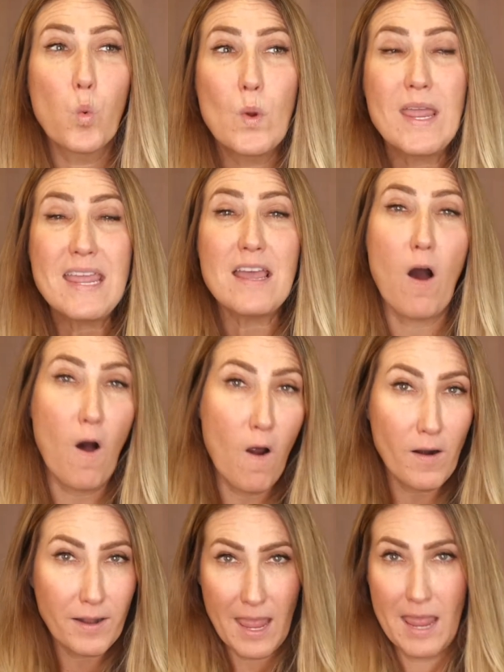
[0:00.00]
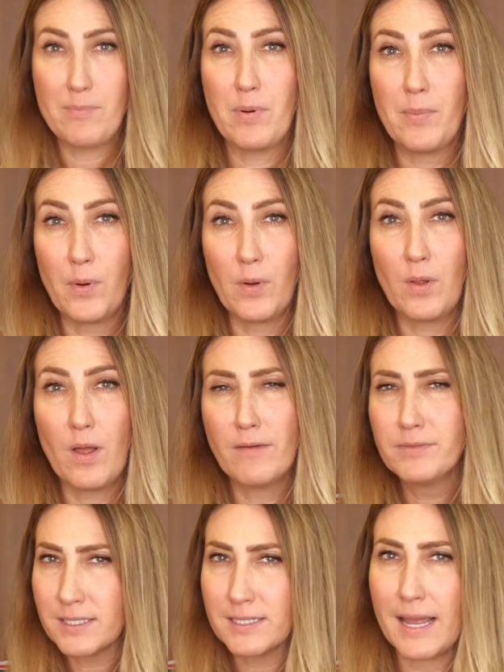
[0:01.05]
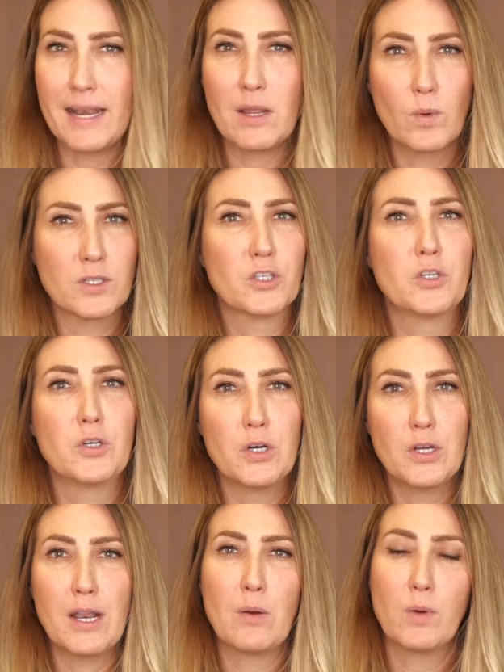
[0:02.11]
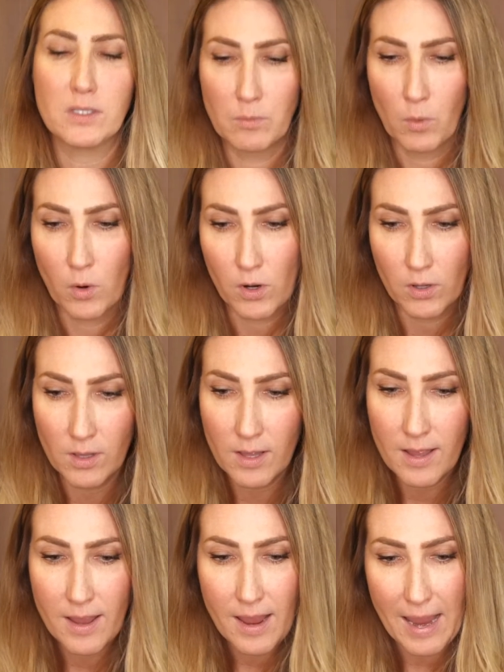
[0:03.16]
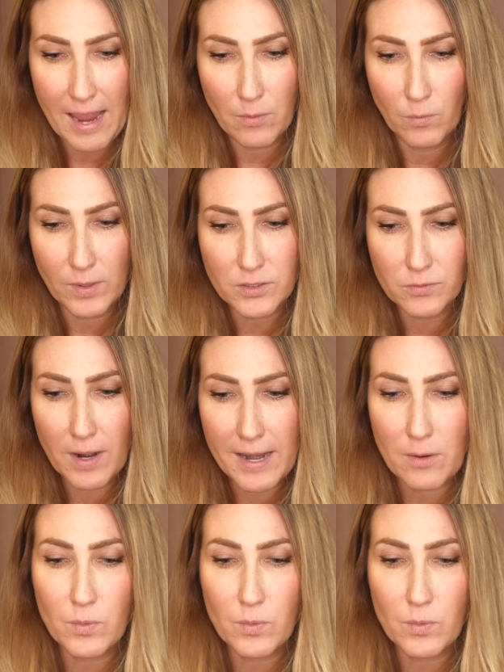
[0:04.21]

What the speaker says: we are capable of deciding what's good and what's moral and what's right.